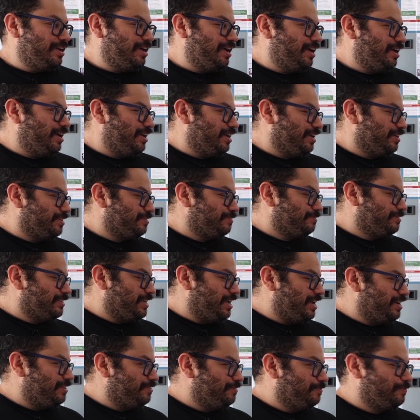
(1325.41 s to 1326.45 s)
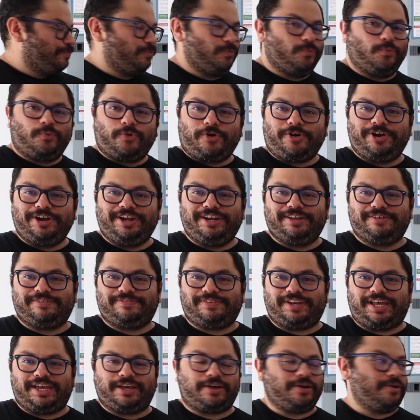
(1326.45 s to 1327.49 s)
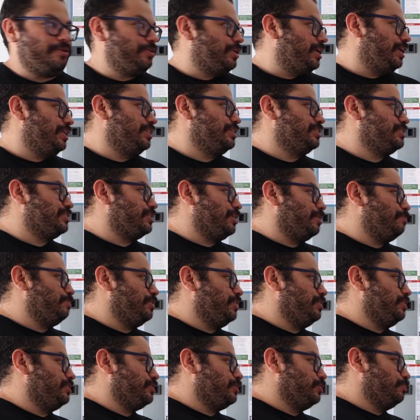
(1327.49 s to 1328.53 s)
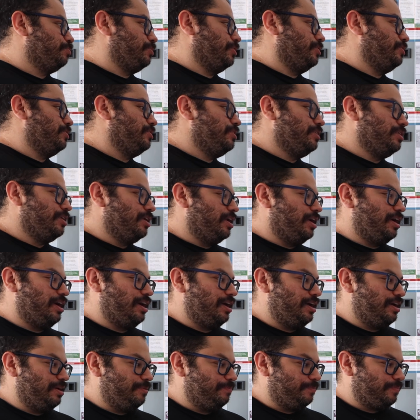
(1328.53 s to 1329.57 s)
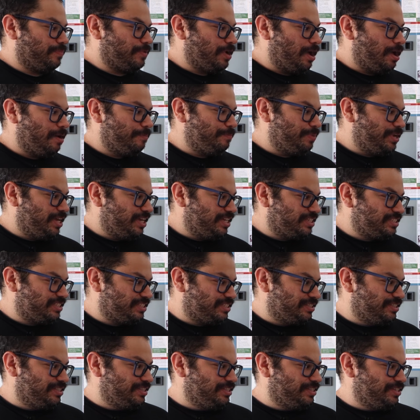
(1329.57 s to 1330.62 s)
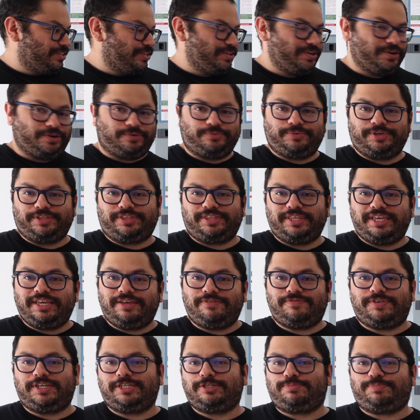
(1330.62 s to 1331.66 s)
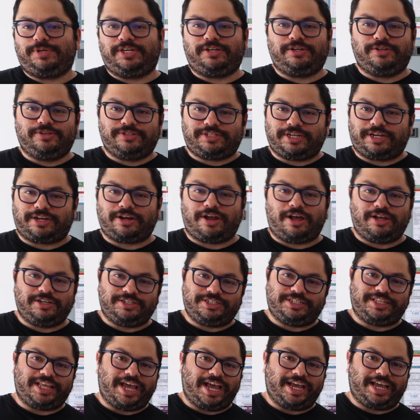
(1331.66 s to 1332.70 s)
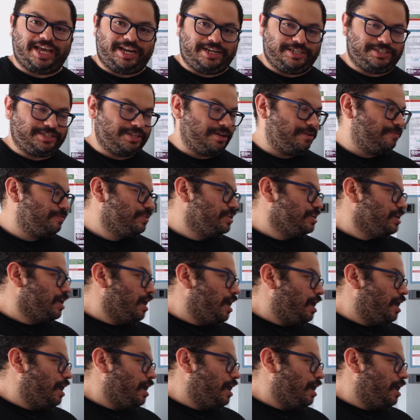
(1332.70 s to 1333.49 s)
kind of worried of like, okay, this is gonna be super complex, with EVs being new technology, that kind of stuff.